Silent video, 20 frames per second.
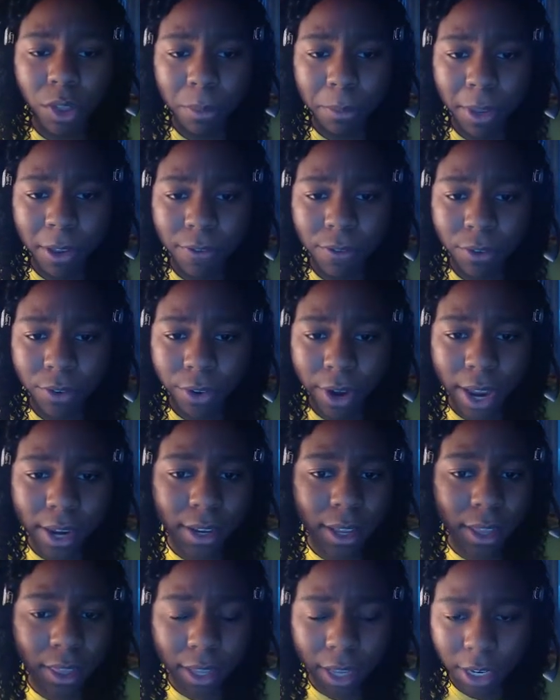Mei Furen
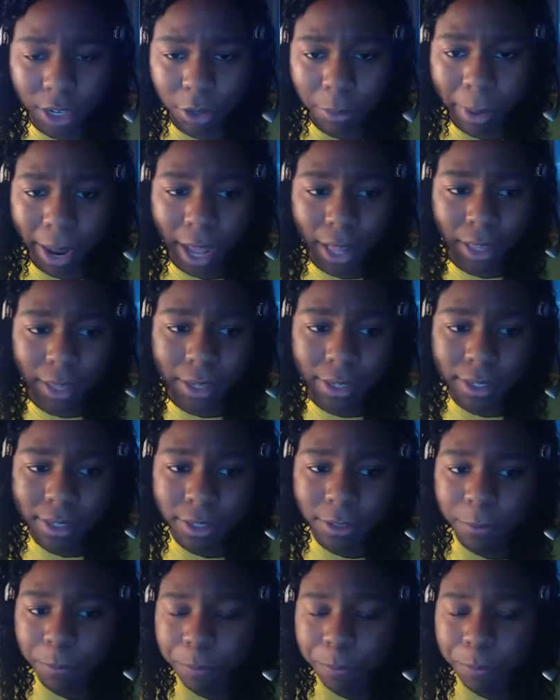in the inner palace.